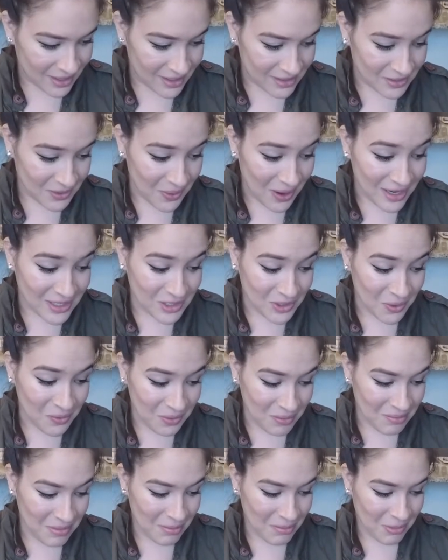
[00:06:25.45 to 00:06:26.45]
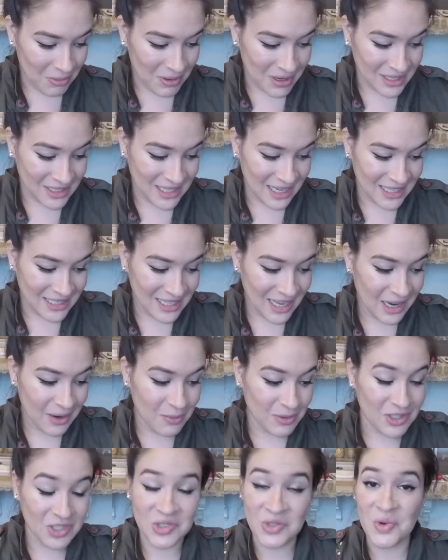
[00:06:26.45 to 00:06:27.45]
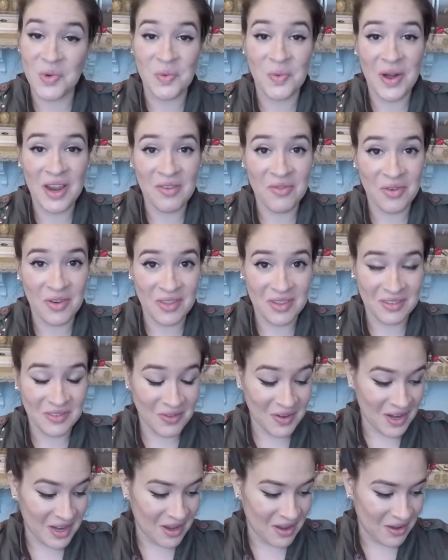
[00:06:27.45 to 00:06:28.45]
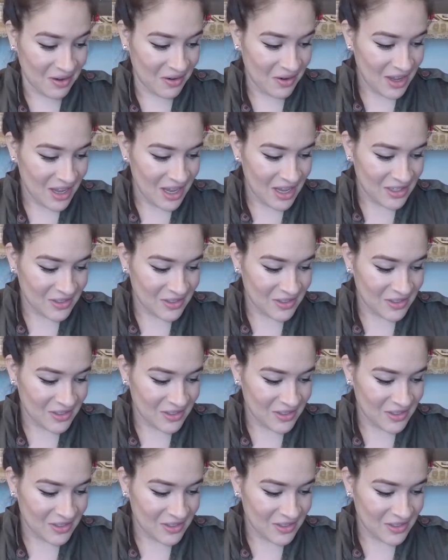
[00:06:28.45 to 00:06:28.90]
So I don't remember what it tastes like, which is great for this video,